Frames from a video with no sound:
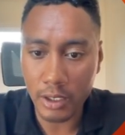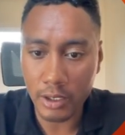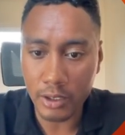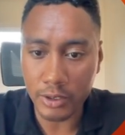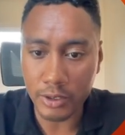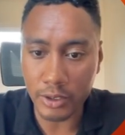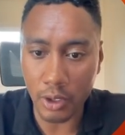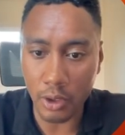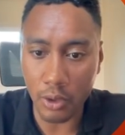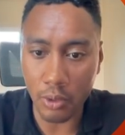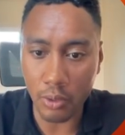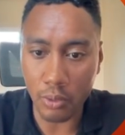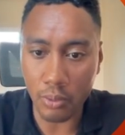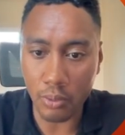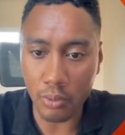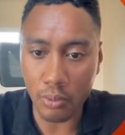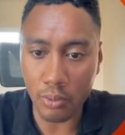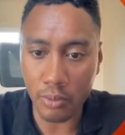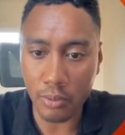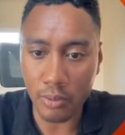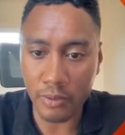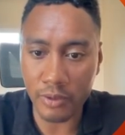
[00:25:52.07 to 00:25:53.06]
So
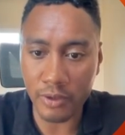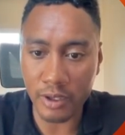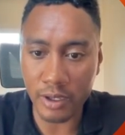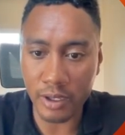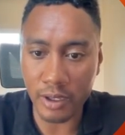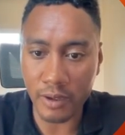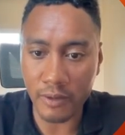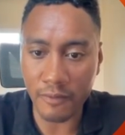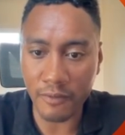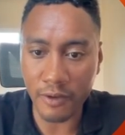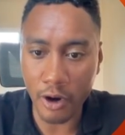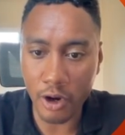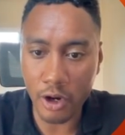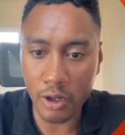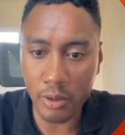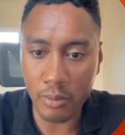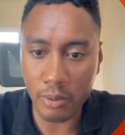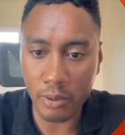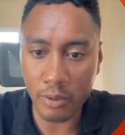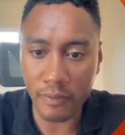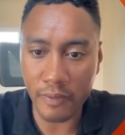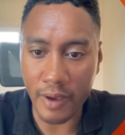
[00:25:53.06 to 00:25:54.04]
the
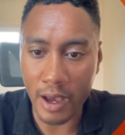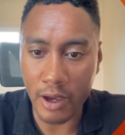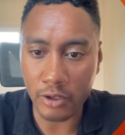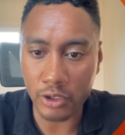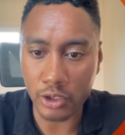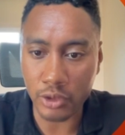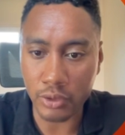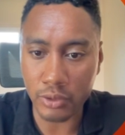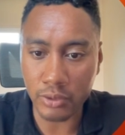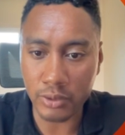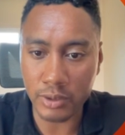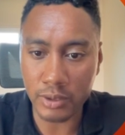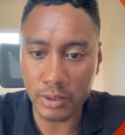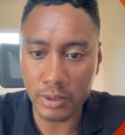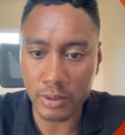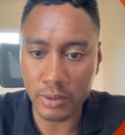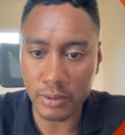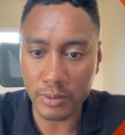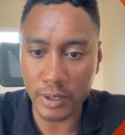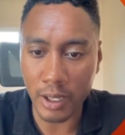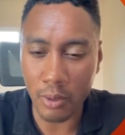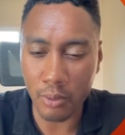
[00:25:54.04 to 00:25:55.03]
variable values,
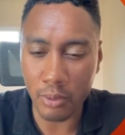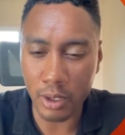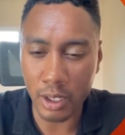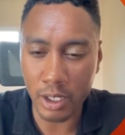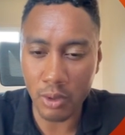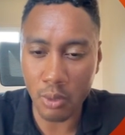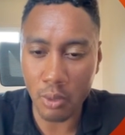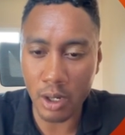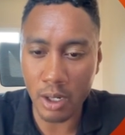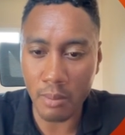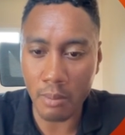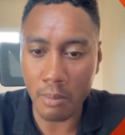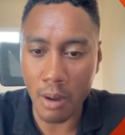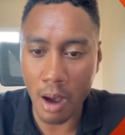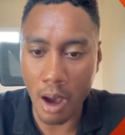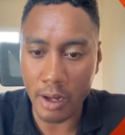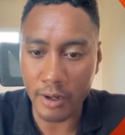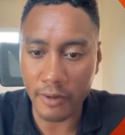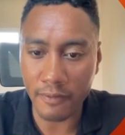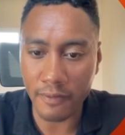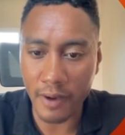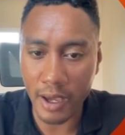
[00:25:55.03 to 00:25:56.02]
now we're going to want to
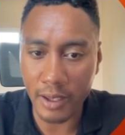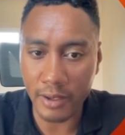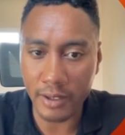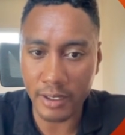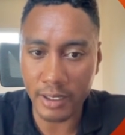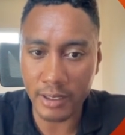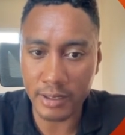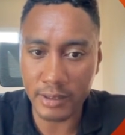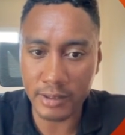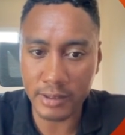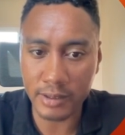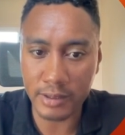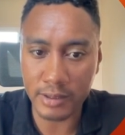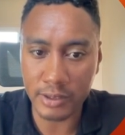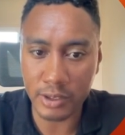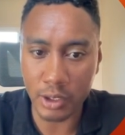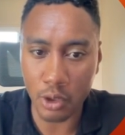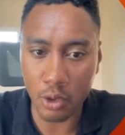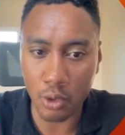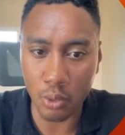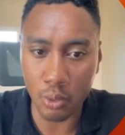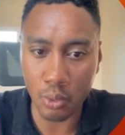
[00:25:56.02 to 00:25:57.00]
modify this.
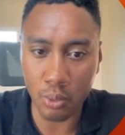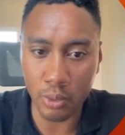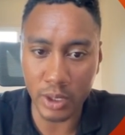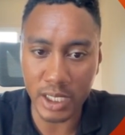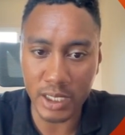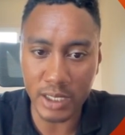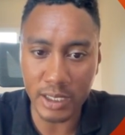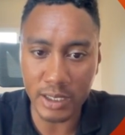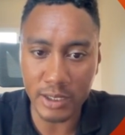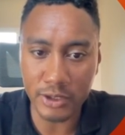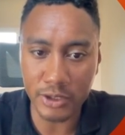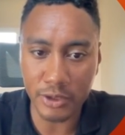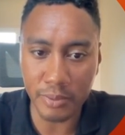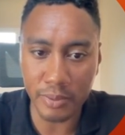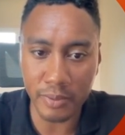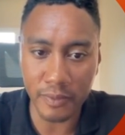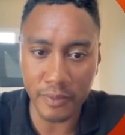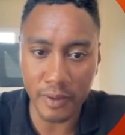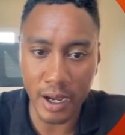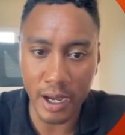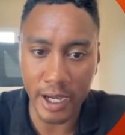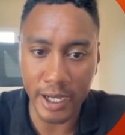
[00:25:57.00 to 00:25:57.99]
So we need to
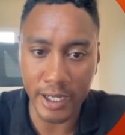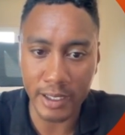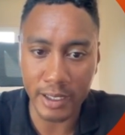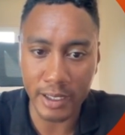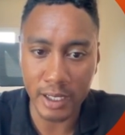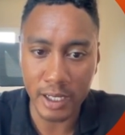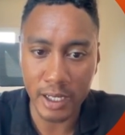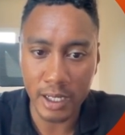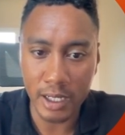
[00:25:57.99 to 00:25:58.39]
provide